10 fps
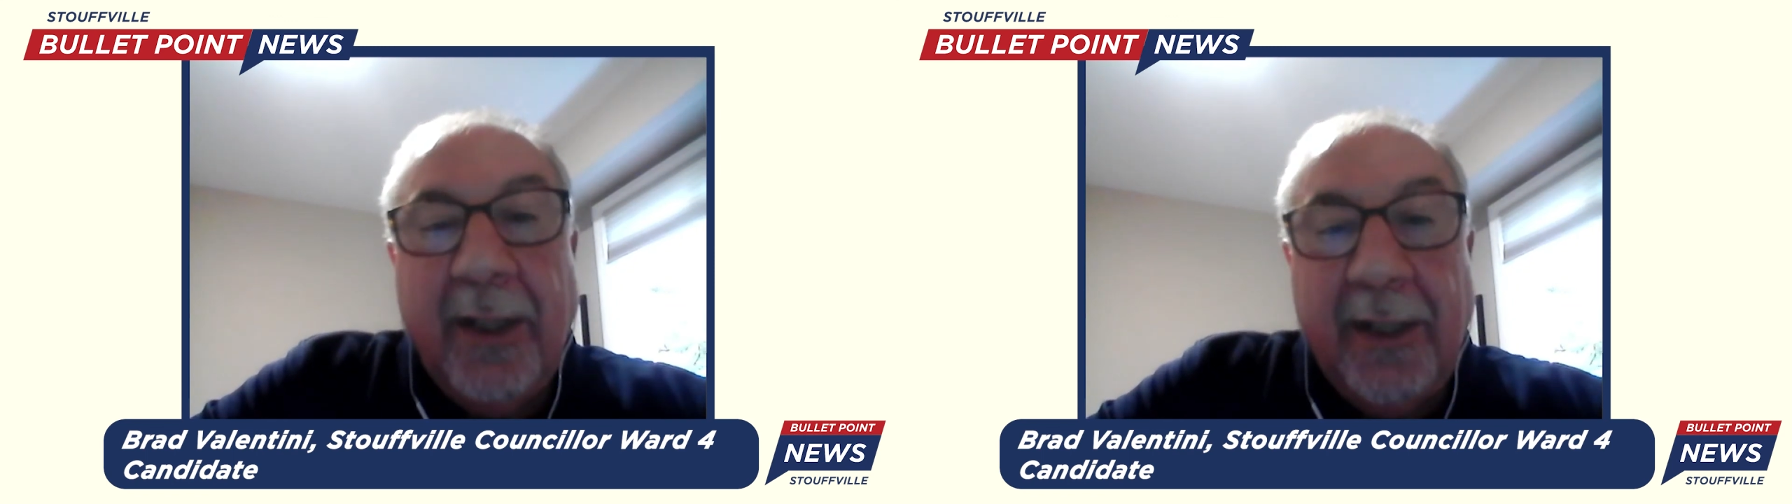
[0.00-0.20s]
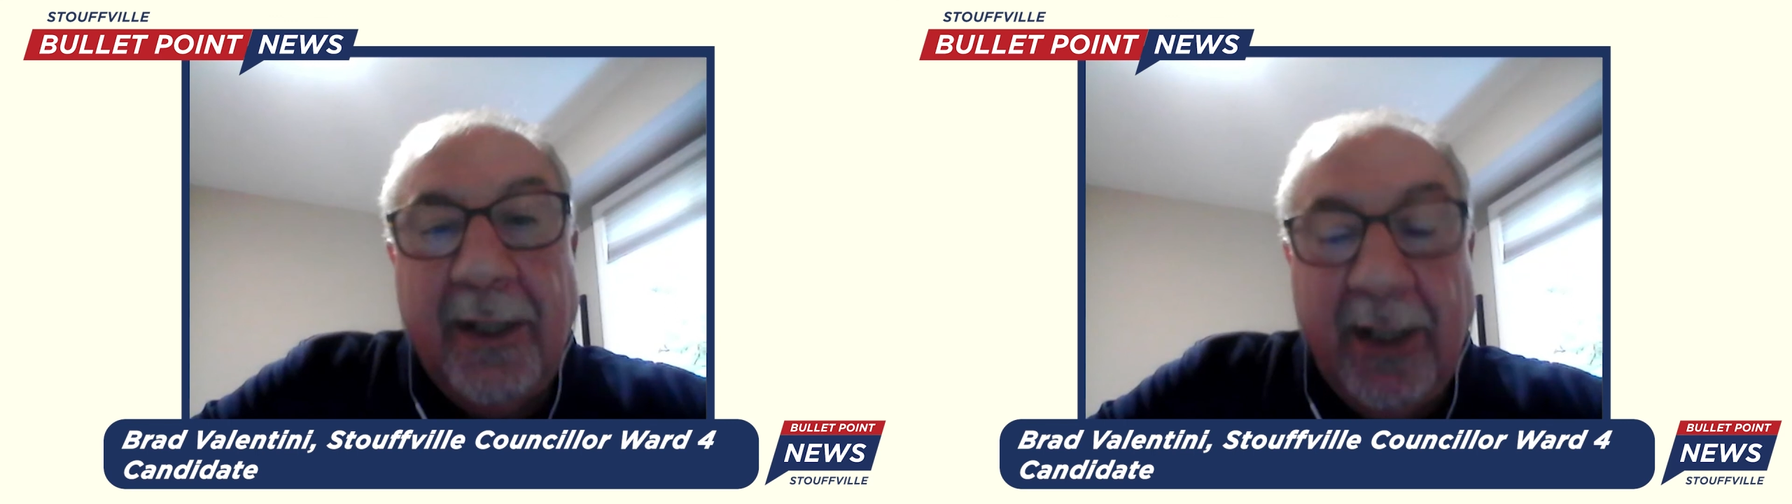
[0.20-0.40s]

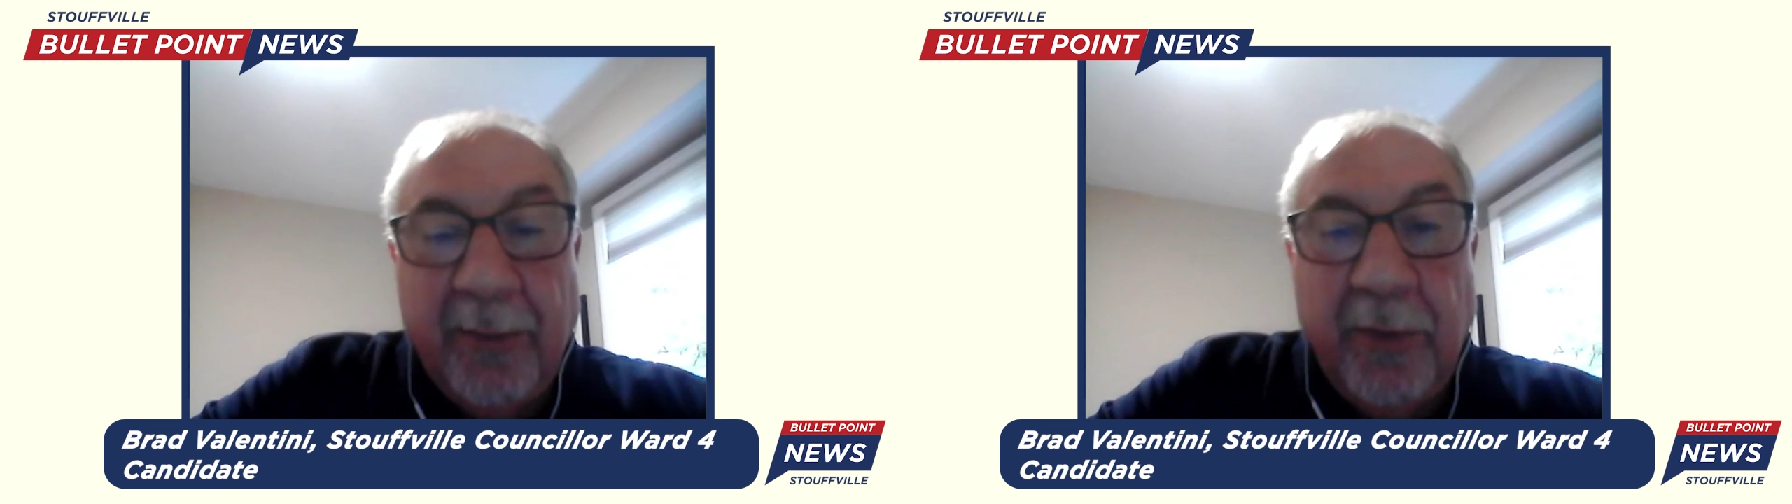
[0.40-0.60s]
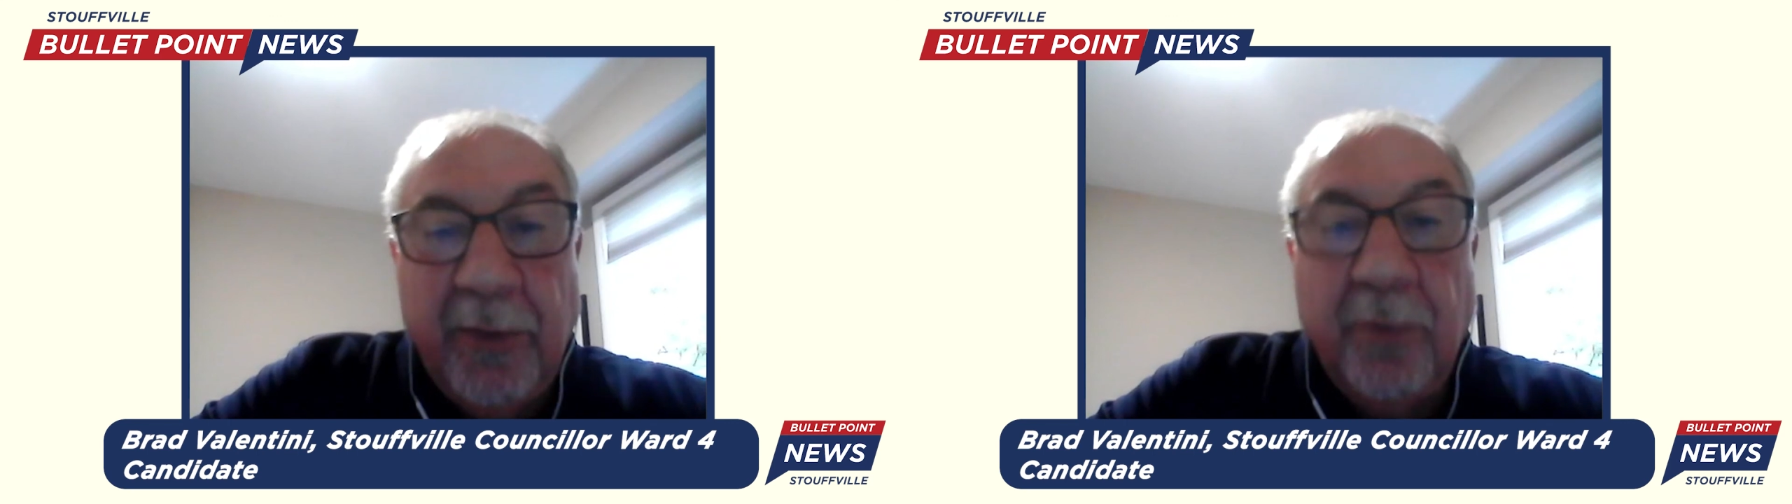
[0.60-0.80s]
and
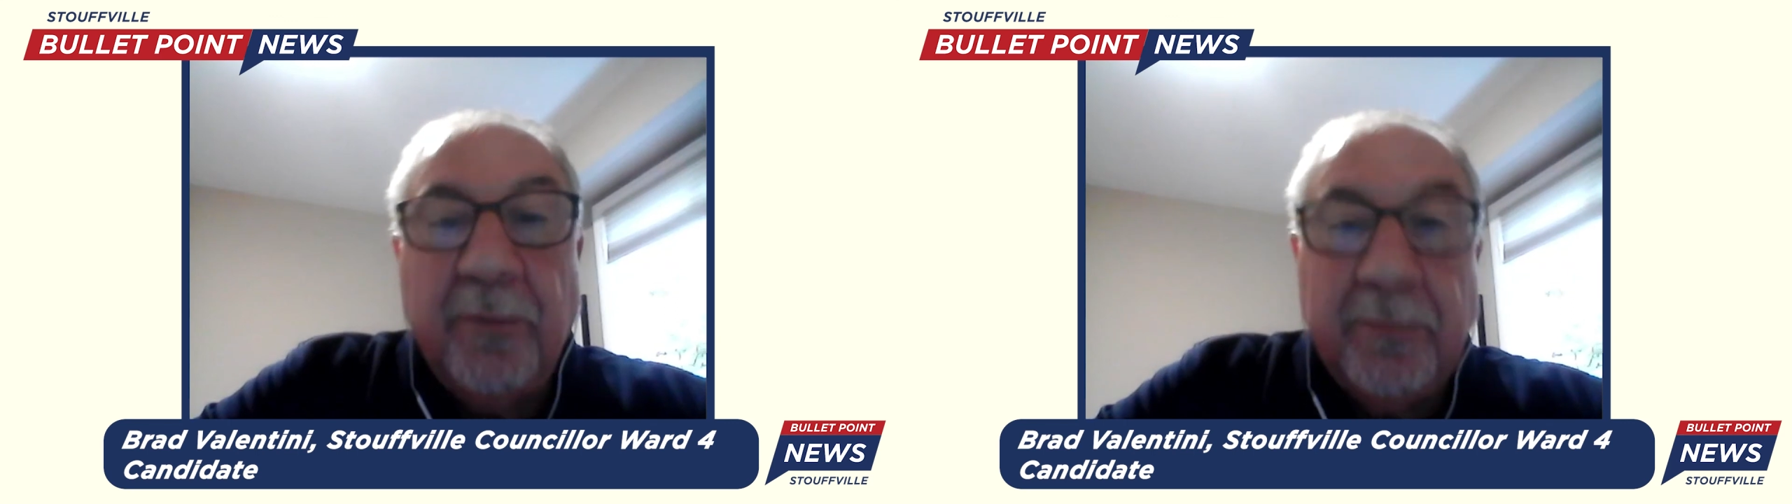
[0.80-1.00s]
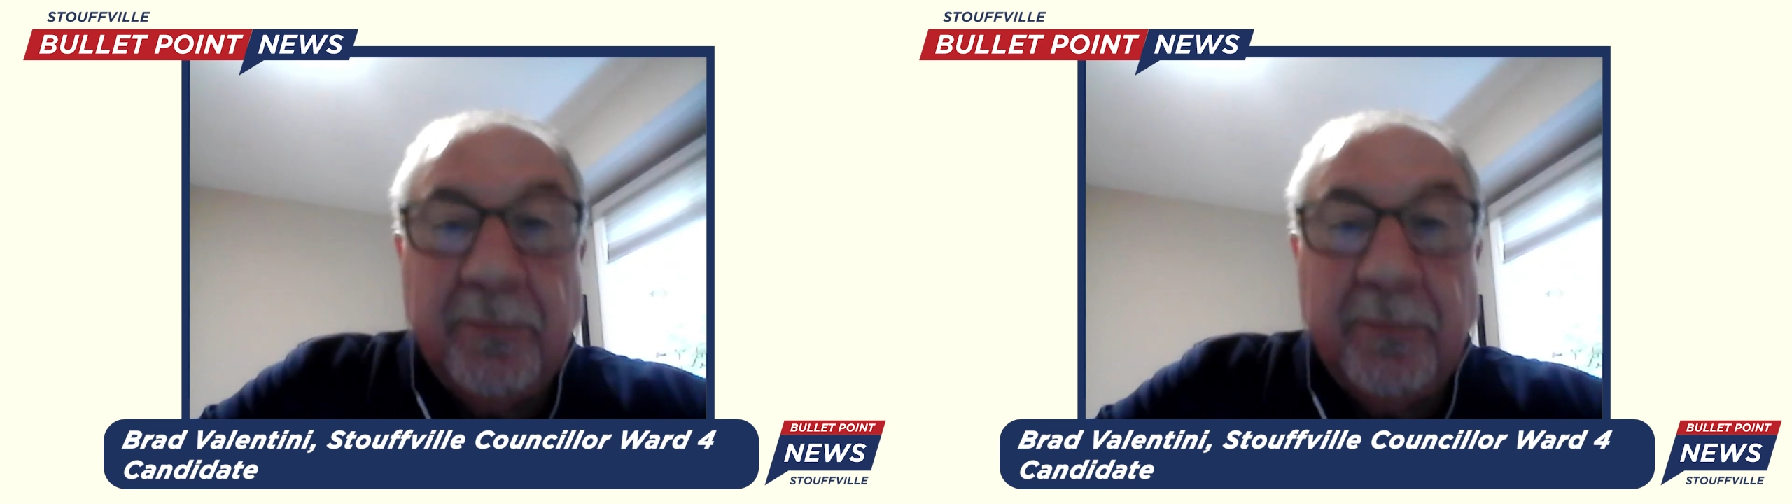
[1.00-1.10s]
help you